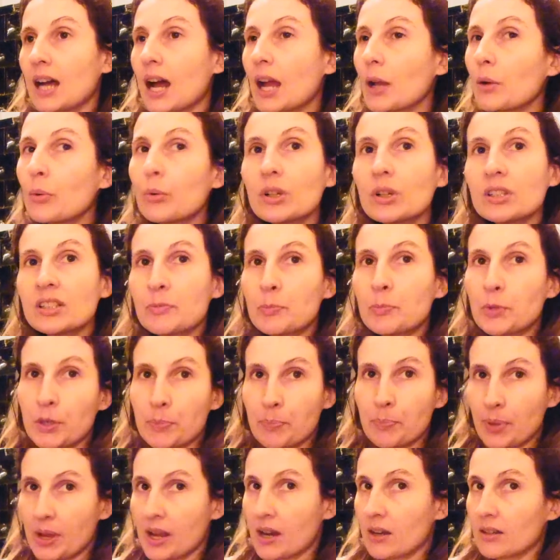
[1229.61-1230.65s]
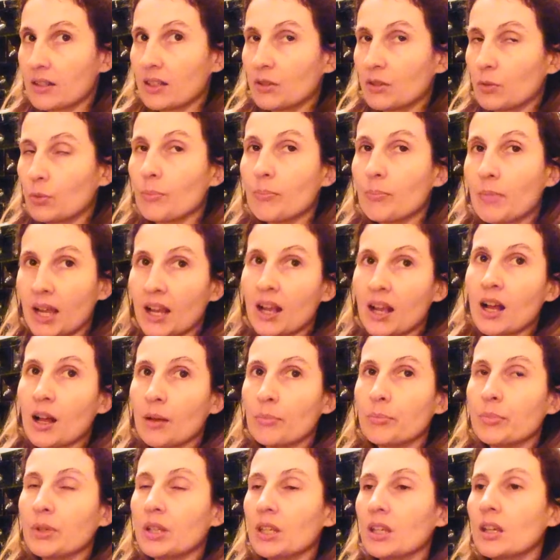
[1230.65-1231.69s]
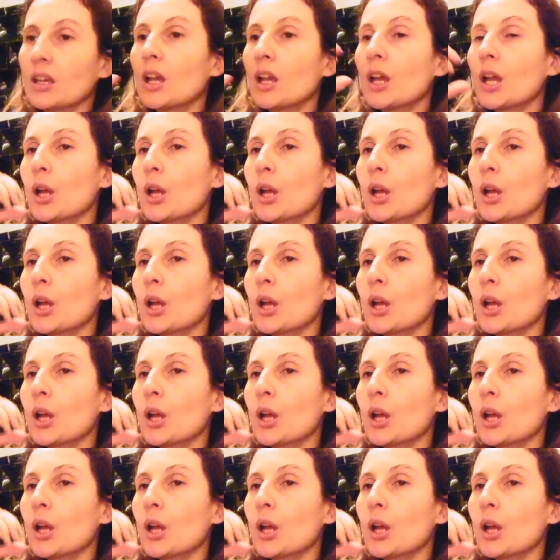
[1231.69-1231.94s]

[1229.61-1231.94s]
I was prepared that my hubby